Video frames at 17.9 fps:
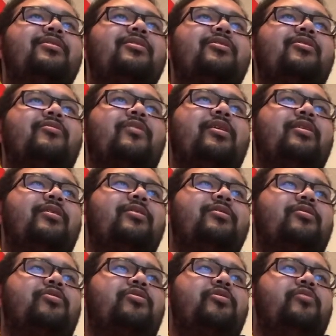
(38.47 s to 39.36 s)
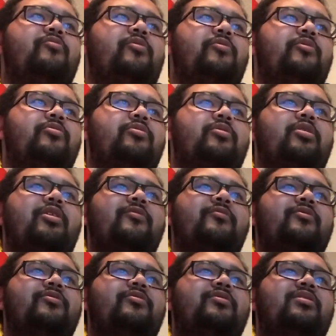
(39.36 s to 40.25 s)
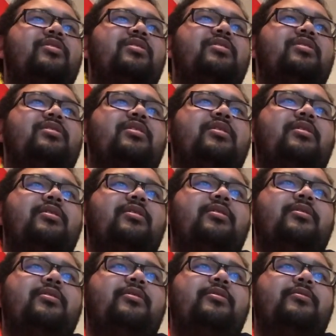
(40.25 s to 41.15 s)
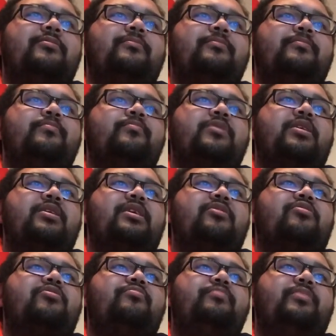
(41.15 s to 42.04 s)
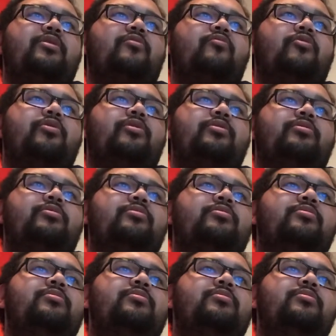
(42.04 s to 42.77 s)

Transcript: quite honestly, we won't cover the next big one